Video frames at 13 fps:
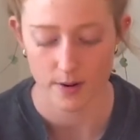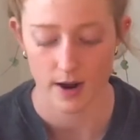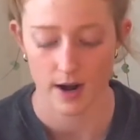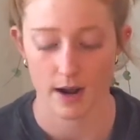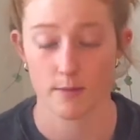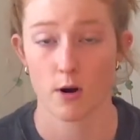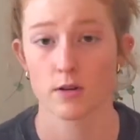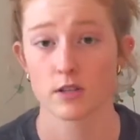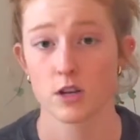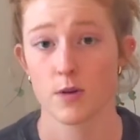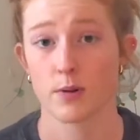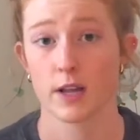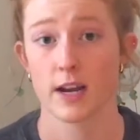but I'm
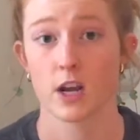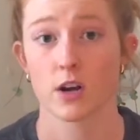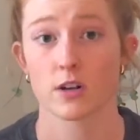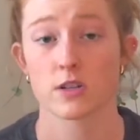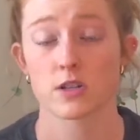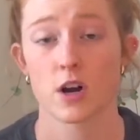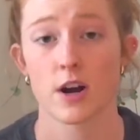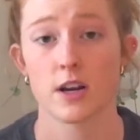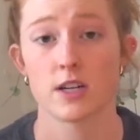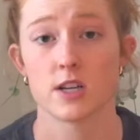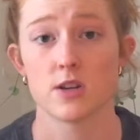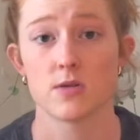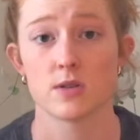also planning on starting
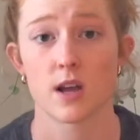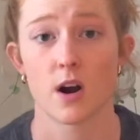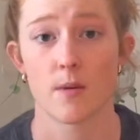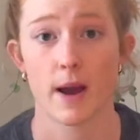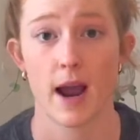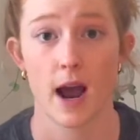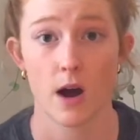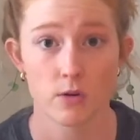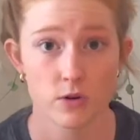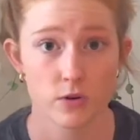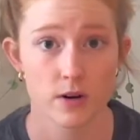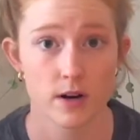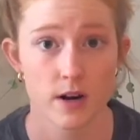to use it on my
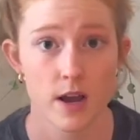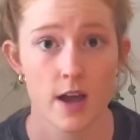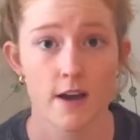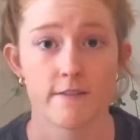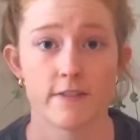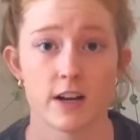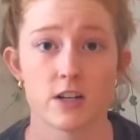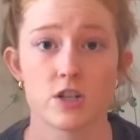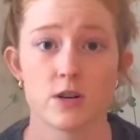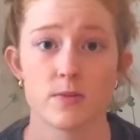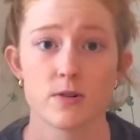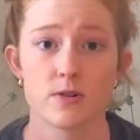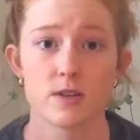outdoor
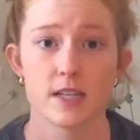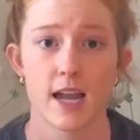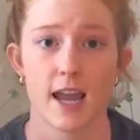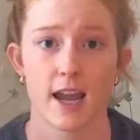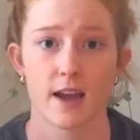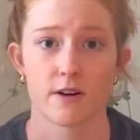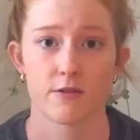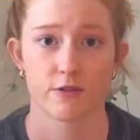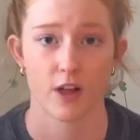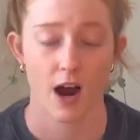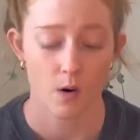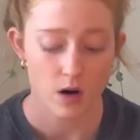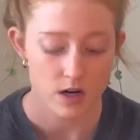vegetables and
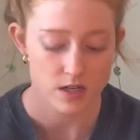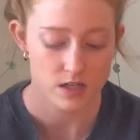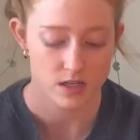flowers,